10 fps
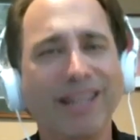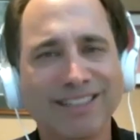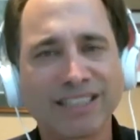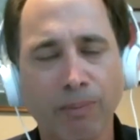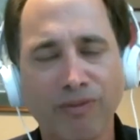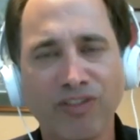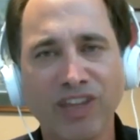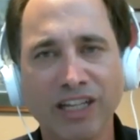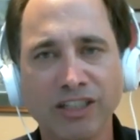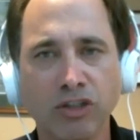some of
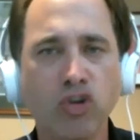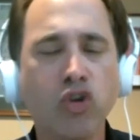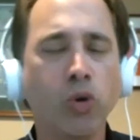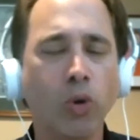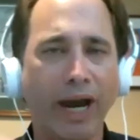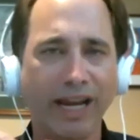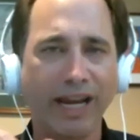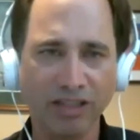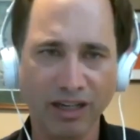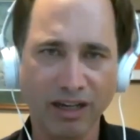these new
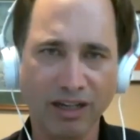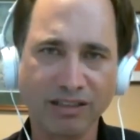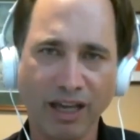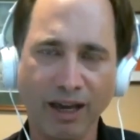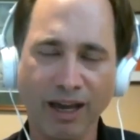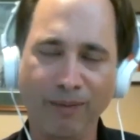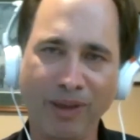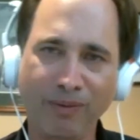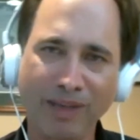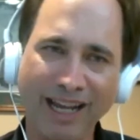ideas? Um,
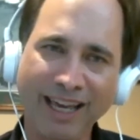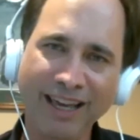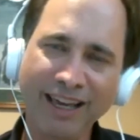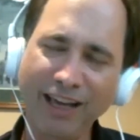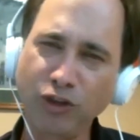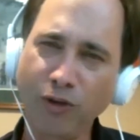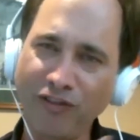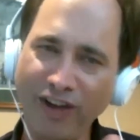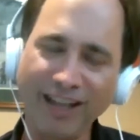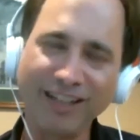I mean, do you
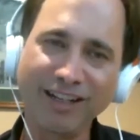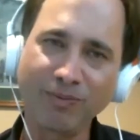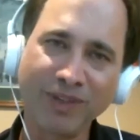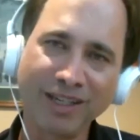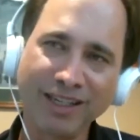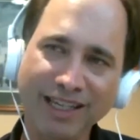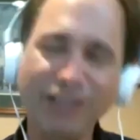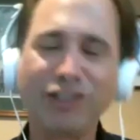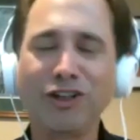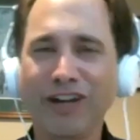find it
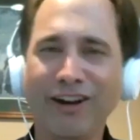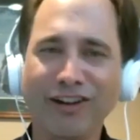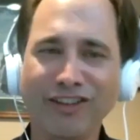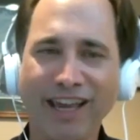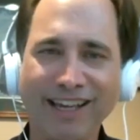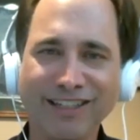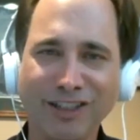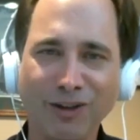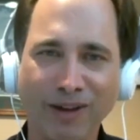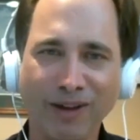easier nowadays
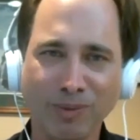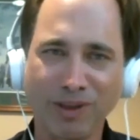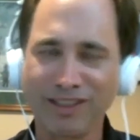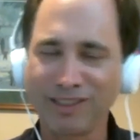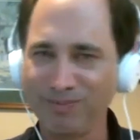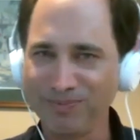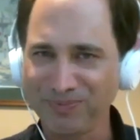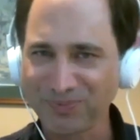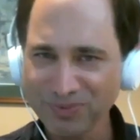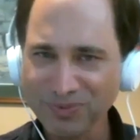that you have some of this,
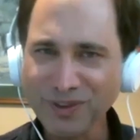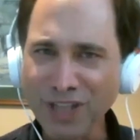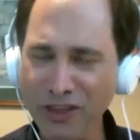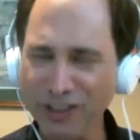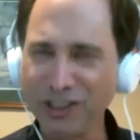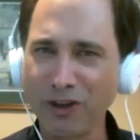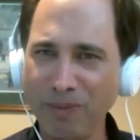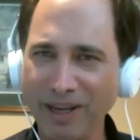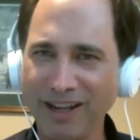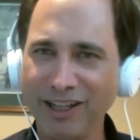these other
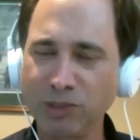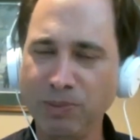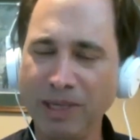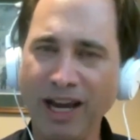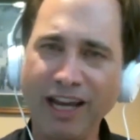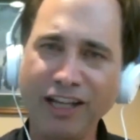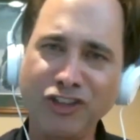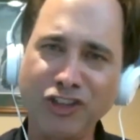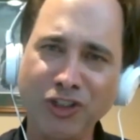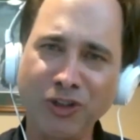big guns
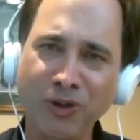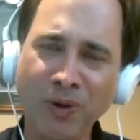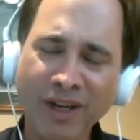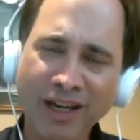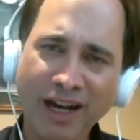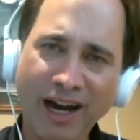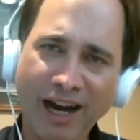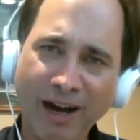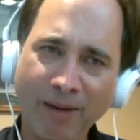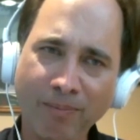behind you,
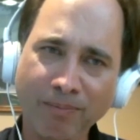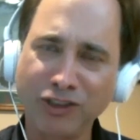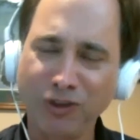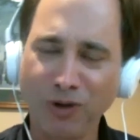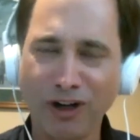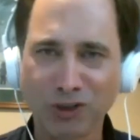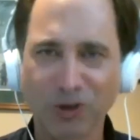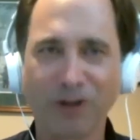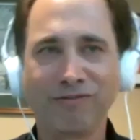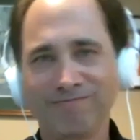um, because you are
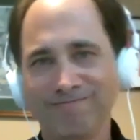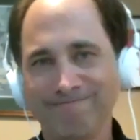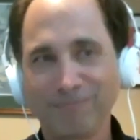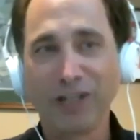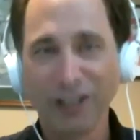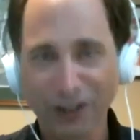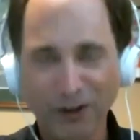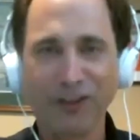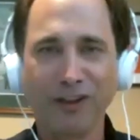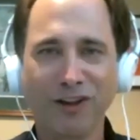sort of really
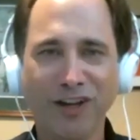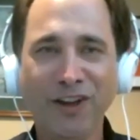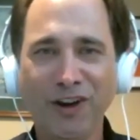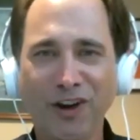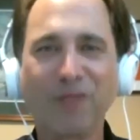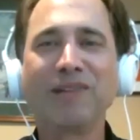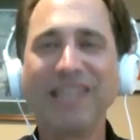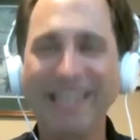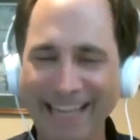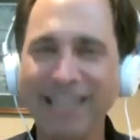on on the
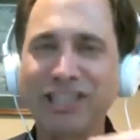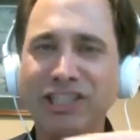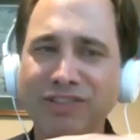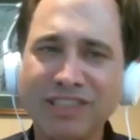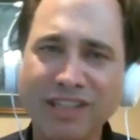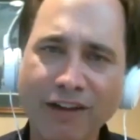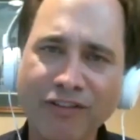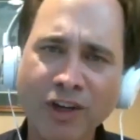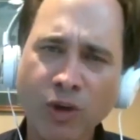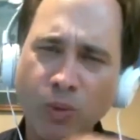bleeding edge of
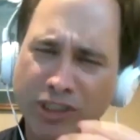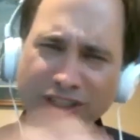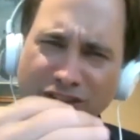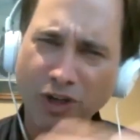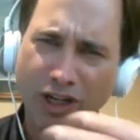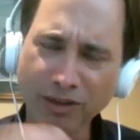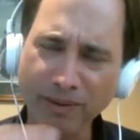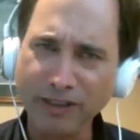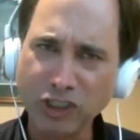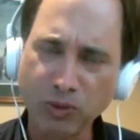stuff? What's talk a little
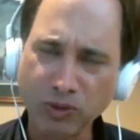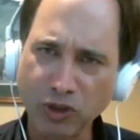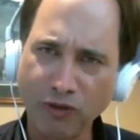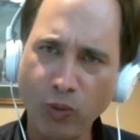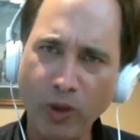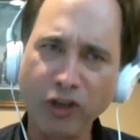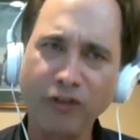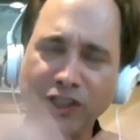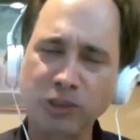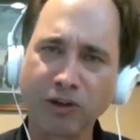bit about just sort of what
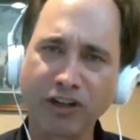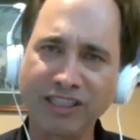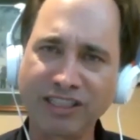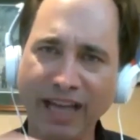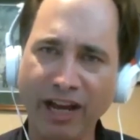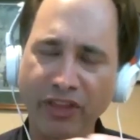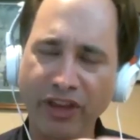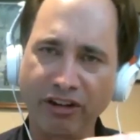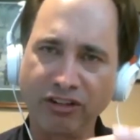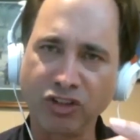you've experienced out
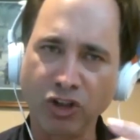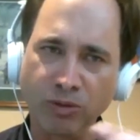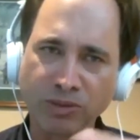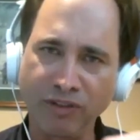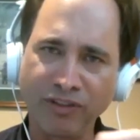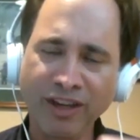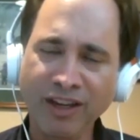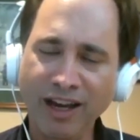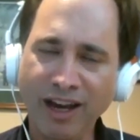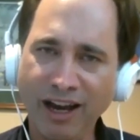there in terms of
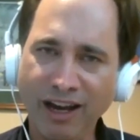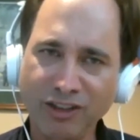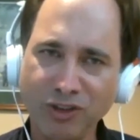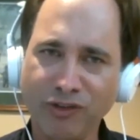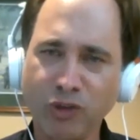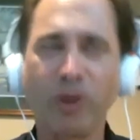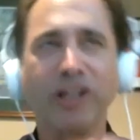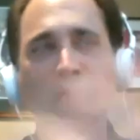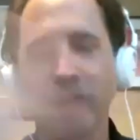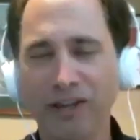uh, sort of
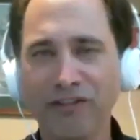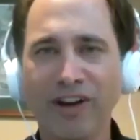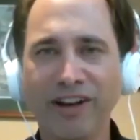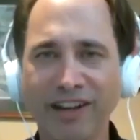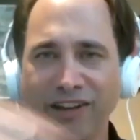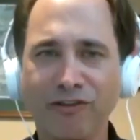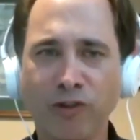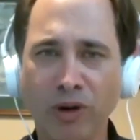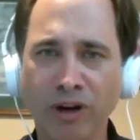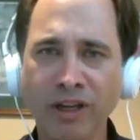twenty twenty funding
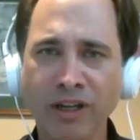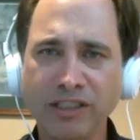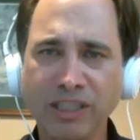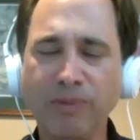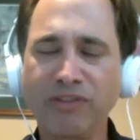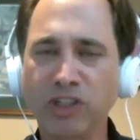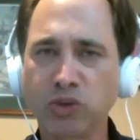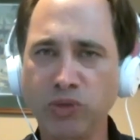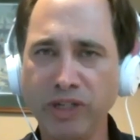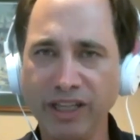for some of this
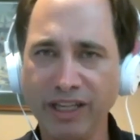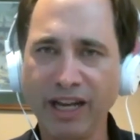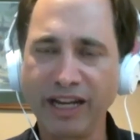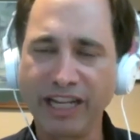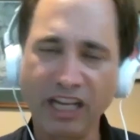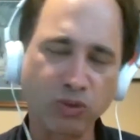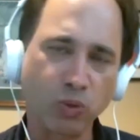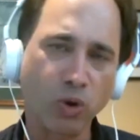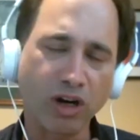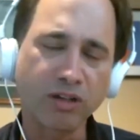really cutting edge
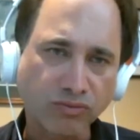work.